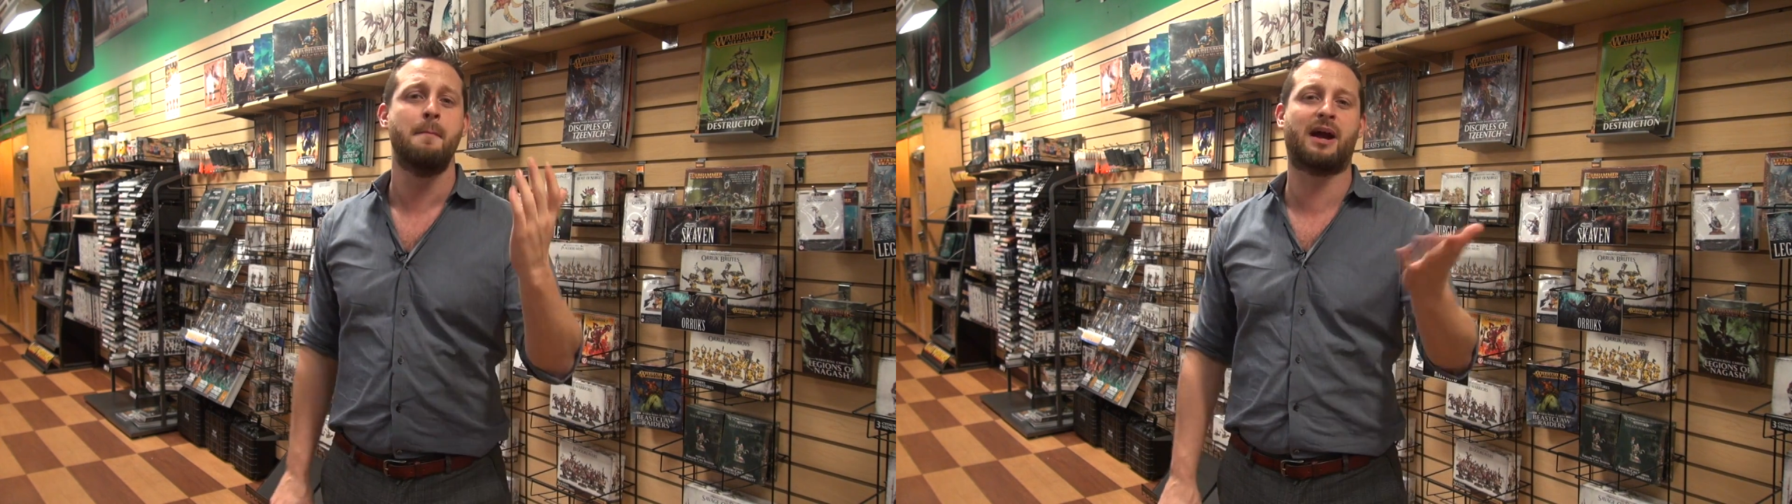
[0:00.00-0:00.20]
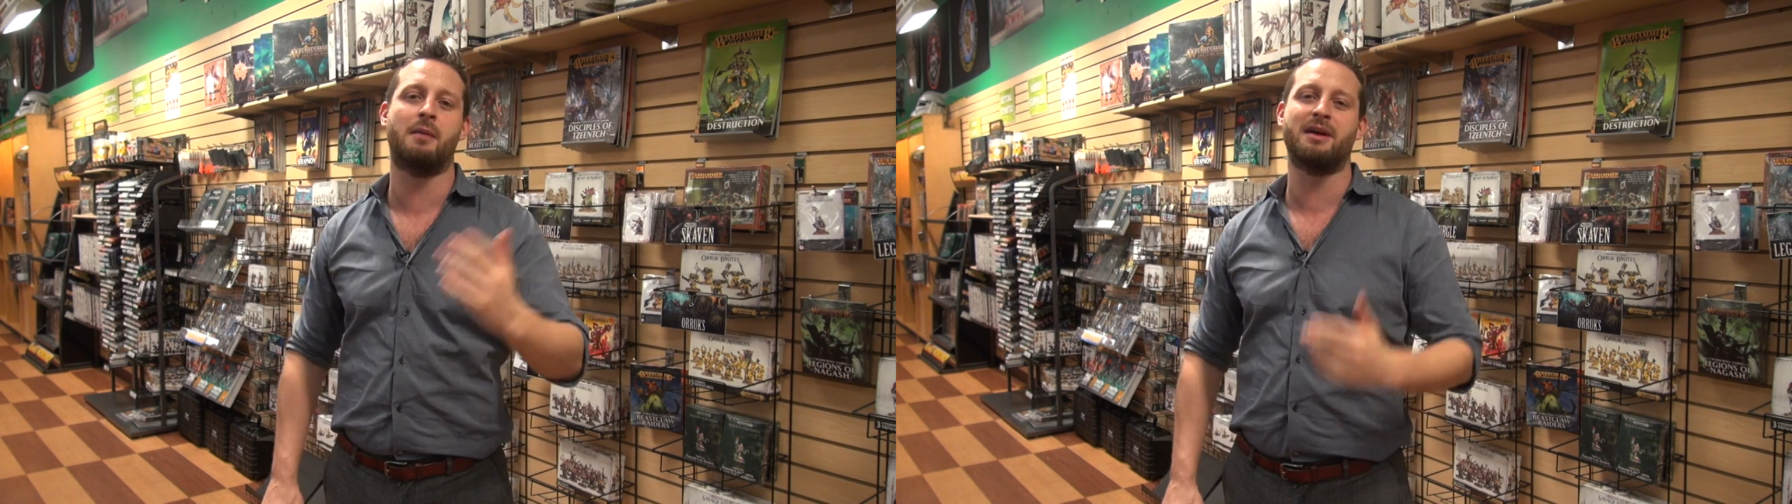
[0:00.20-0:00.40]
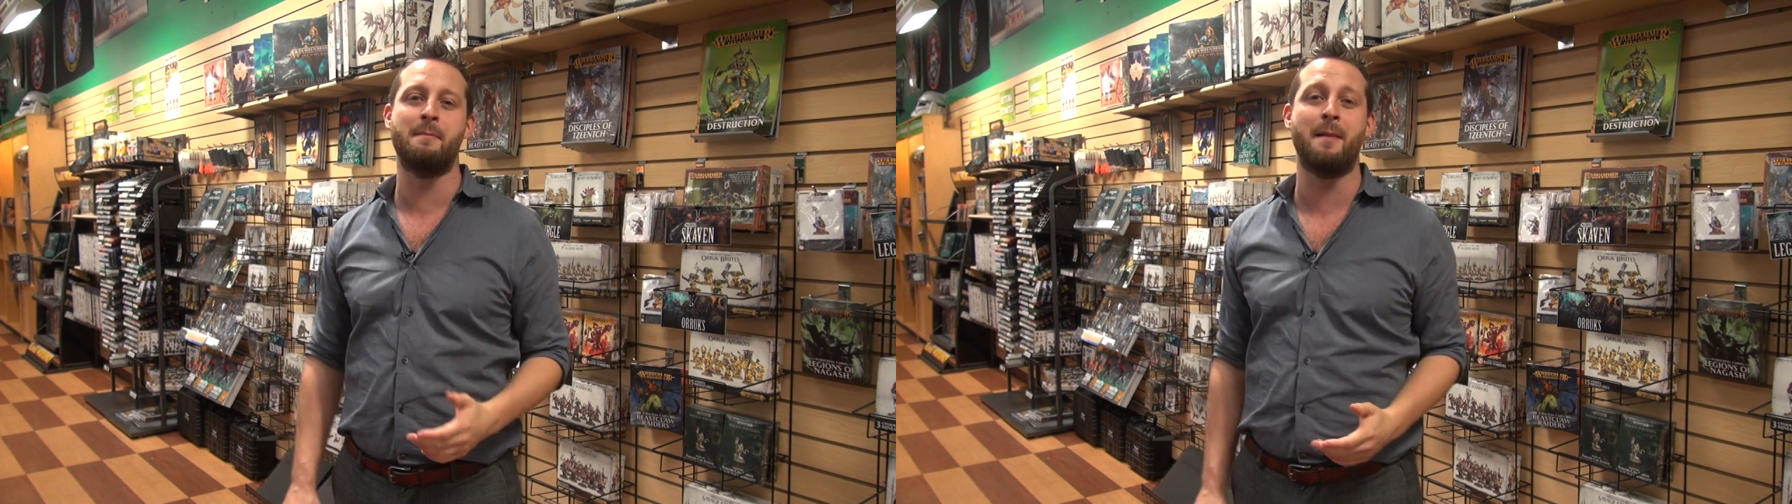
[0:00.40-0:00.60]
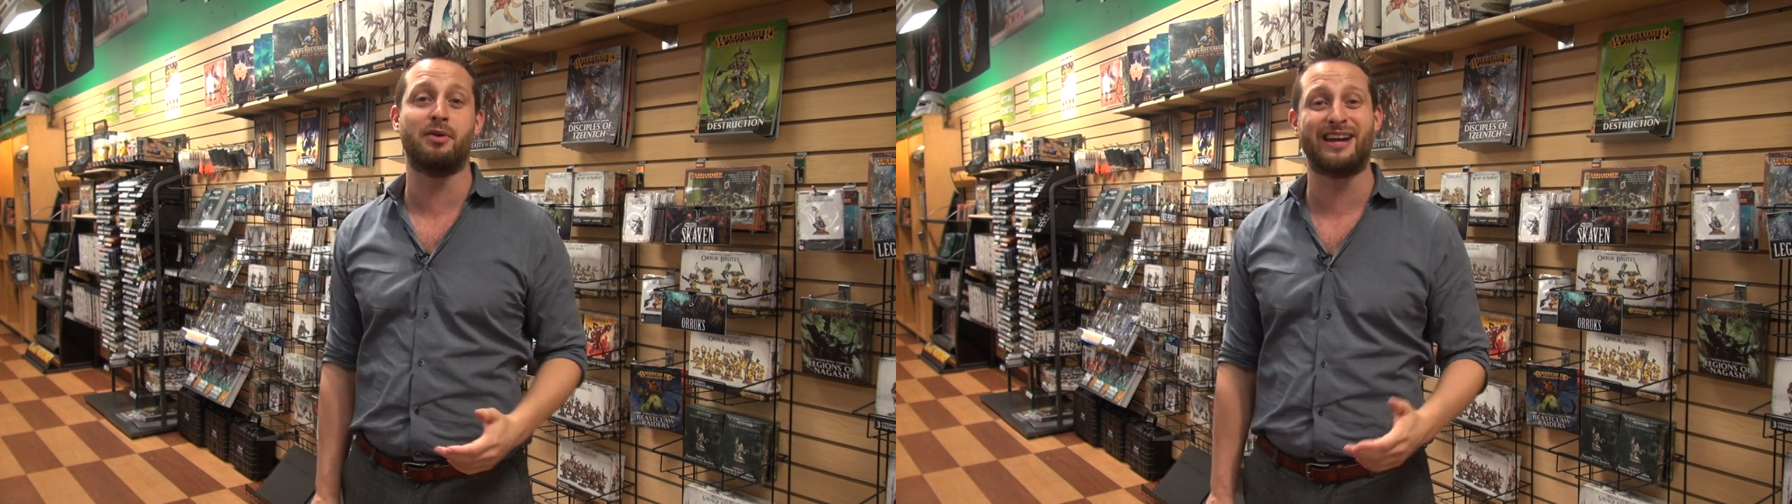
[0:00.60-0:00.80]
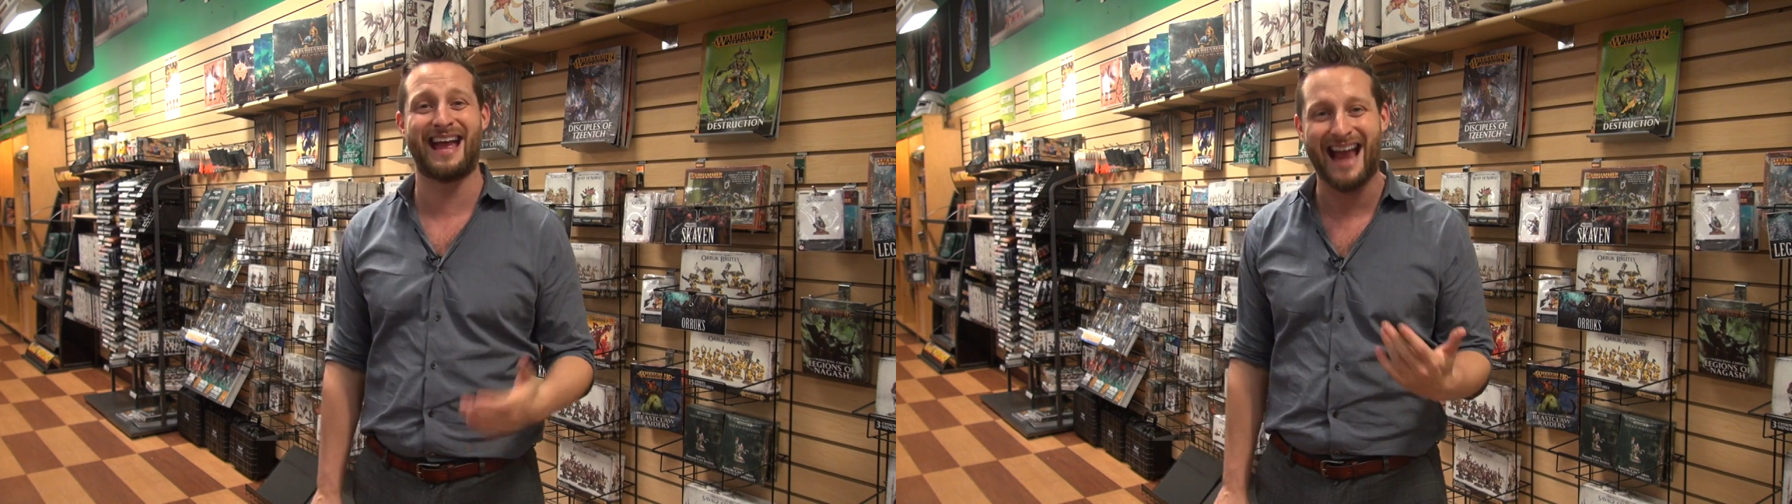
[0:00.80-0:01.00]
becoming a
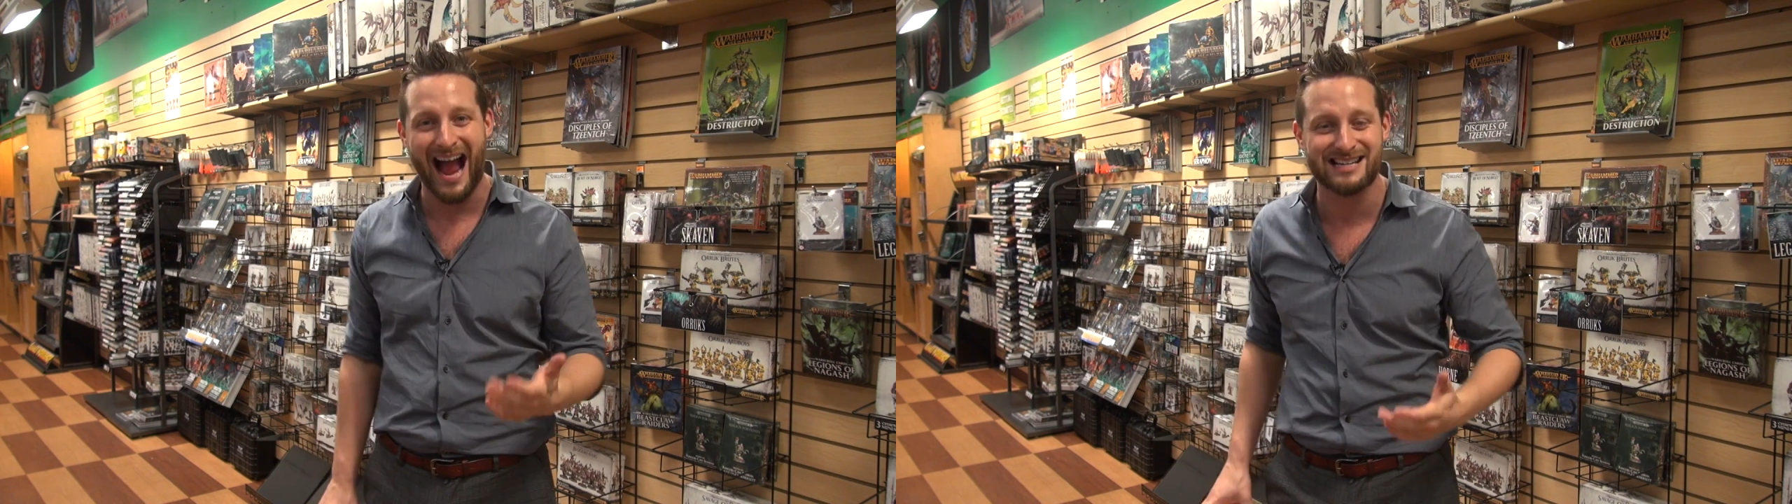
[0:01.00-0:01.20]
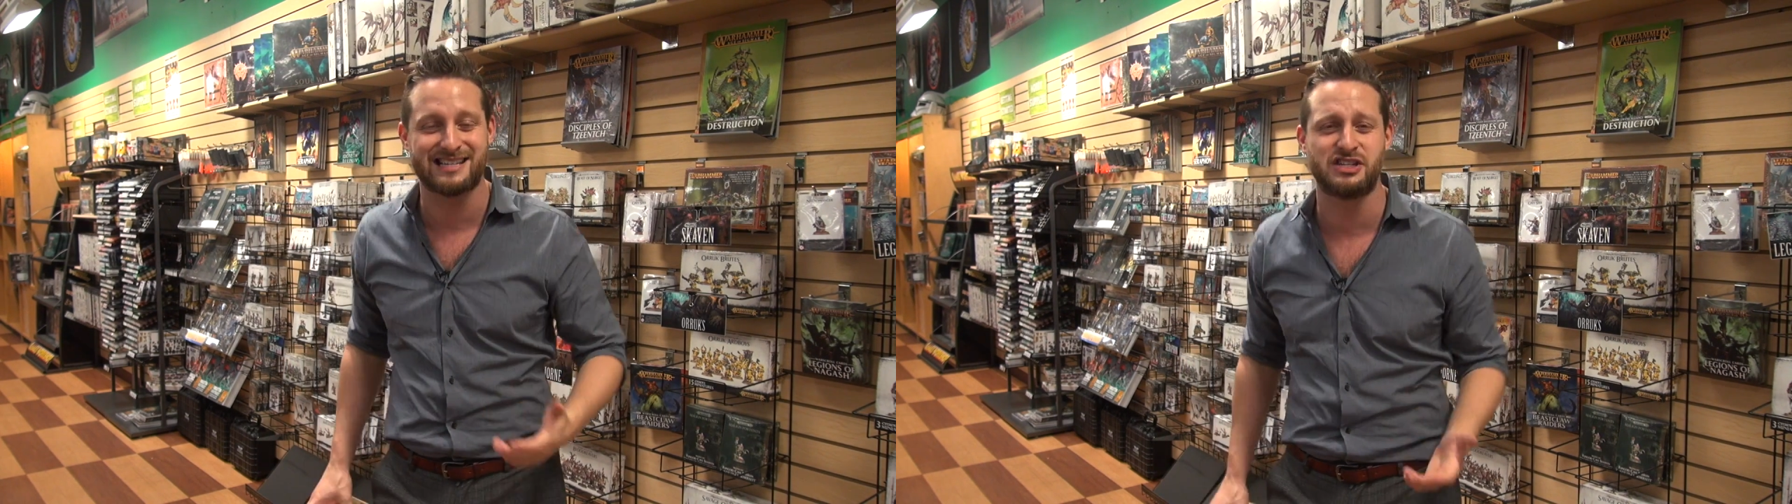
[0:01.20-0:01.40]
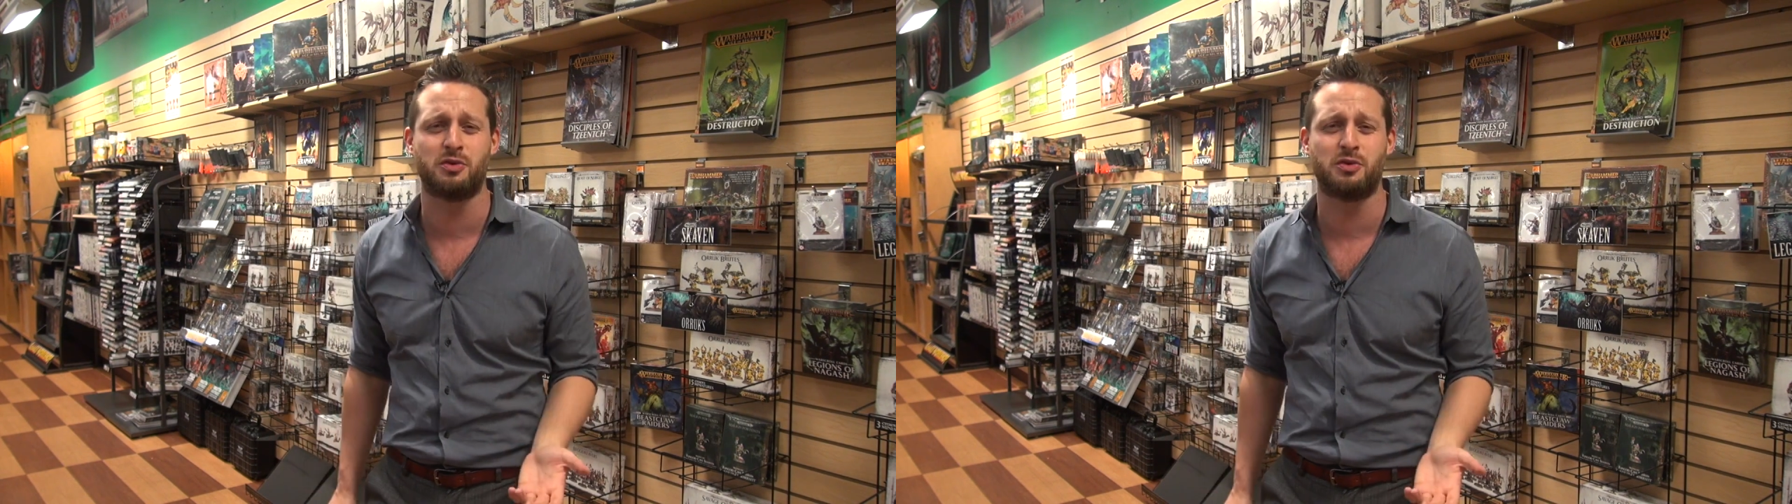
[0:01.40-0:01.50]
member and getting access